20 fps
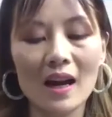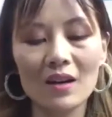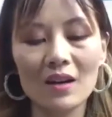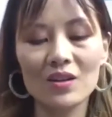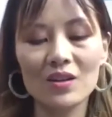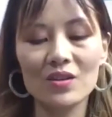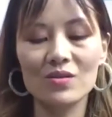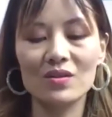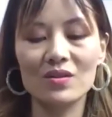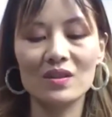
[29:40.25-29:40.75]

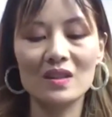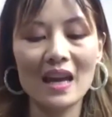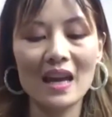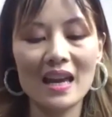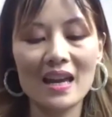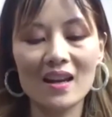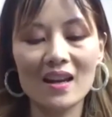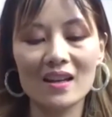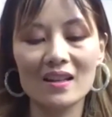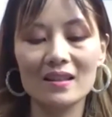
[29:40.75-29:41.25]
you stay
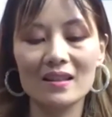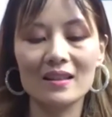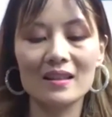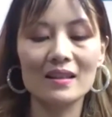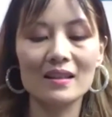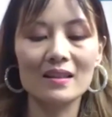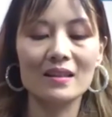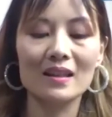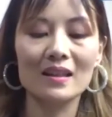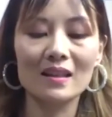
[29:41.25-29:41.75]

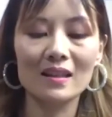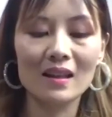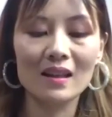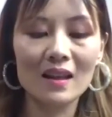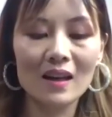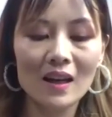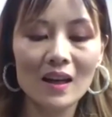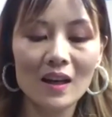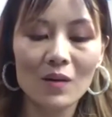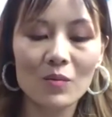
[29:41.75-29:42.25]
consistent
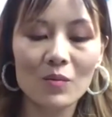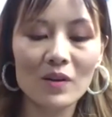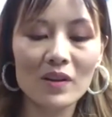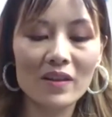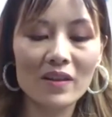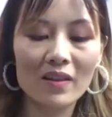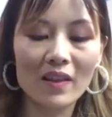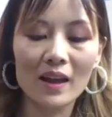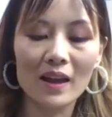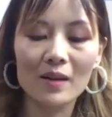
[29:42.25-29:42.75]

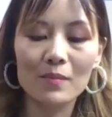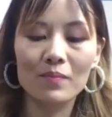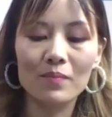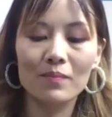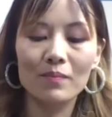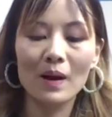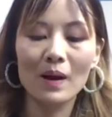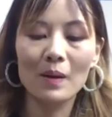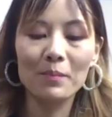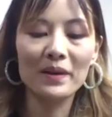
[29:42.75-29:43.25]
with like
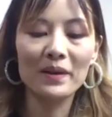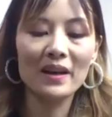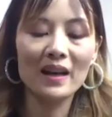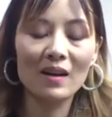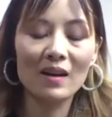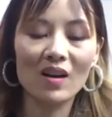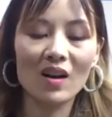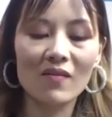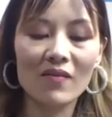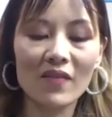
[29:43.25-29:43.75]
pumping
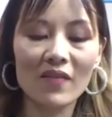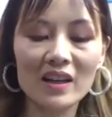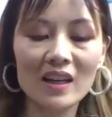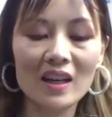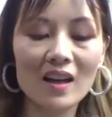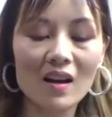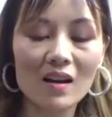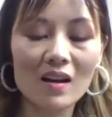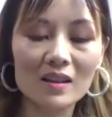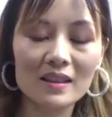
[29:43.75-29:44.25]
out funny
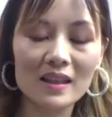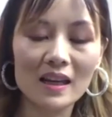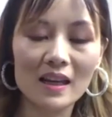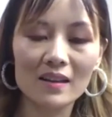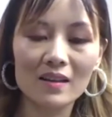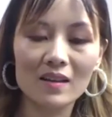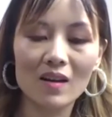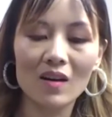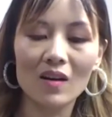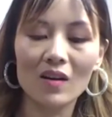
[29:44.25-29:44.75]

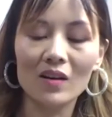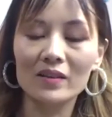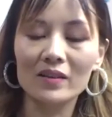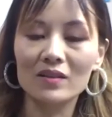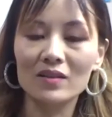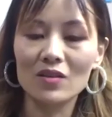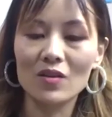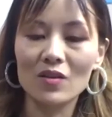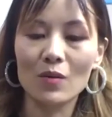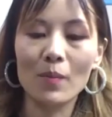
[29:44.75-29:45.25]
content on
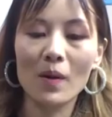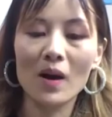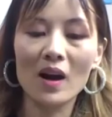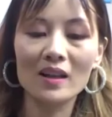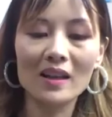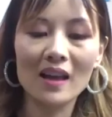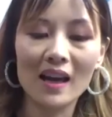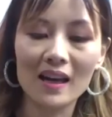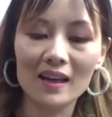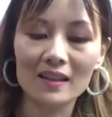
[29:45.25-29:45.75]
your
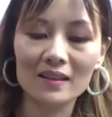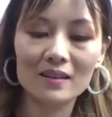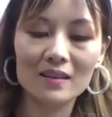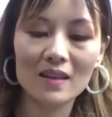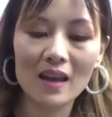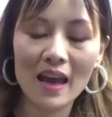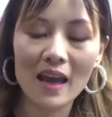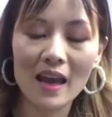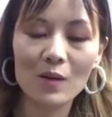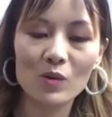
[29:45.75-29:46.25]
podcast?
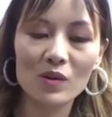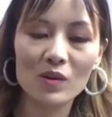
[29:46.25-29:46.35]
Hang with.